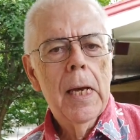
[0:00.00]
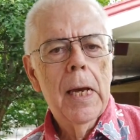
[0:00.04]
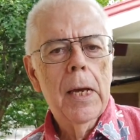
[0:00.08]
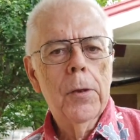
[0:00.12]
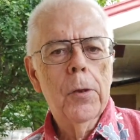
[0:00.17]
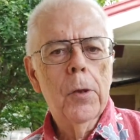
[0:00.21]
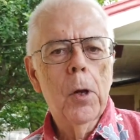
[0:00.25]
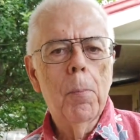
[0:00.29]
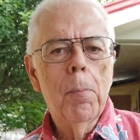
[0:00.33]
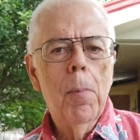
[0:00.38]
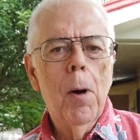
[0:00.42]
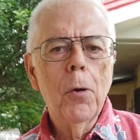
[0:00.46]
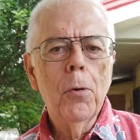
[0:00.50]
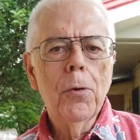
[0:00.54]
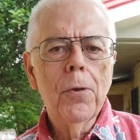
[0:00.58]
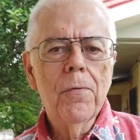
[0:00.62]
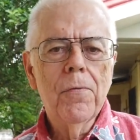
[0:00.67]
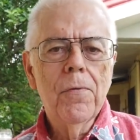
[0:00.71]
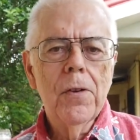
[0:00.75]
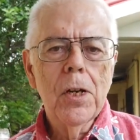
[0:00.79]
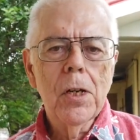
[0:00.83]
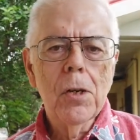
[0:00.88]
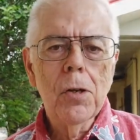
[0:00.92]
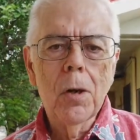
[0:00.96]
And they're both
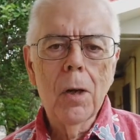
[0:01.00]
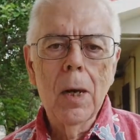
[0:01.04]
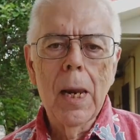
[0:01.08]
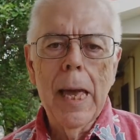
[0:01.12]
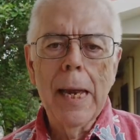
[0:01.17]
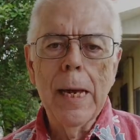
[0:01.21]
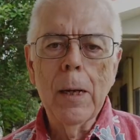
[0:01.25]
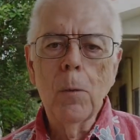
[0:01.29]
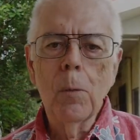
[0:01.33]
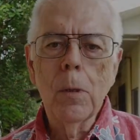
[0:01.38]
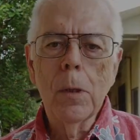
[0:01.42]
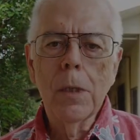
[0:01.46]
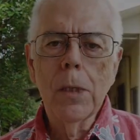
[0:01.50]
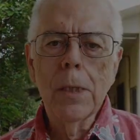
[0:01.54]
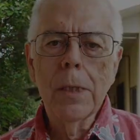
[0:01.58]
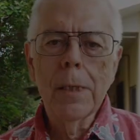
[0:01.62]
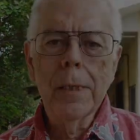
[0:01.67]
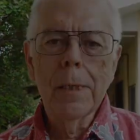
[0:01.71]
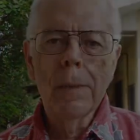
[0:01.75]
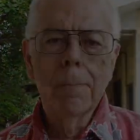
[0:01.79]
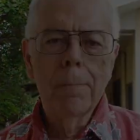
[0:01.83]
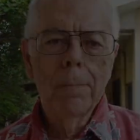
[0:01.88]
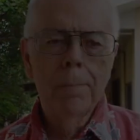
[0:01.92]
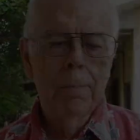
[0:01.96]
official languages.